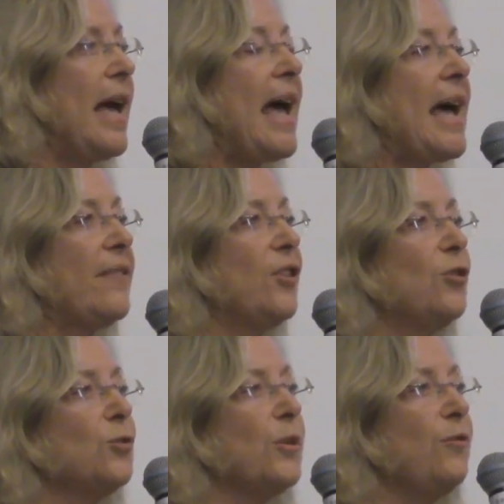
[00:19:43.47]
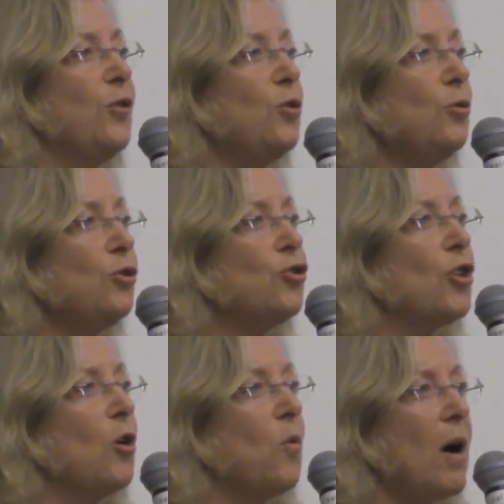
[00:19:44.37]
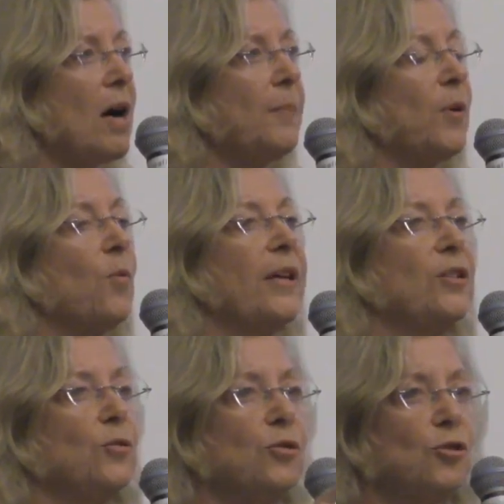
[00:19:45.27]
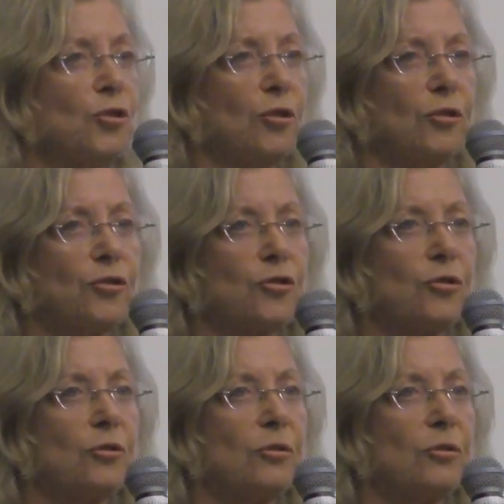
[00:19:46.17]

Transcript: And those reviews show up when you search.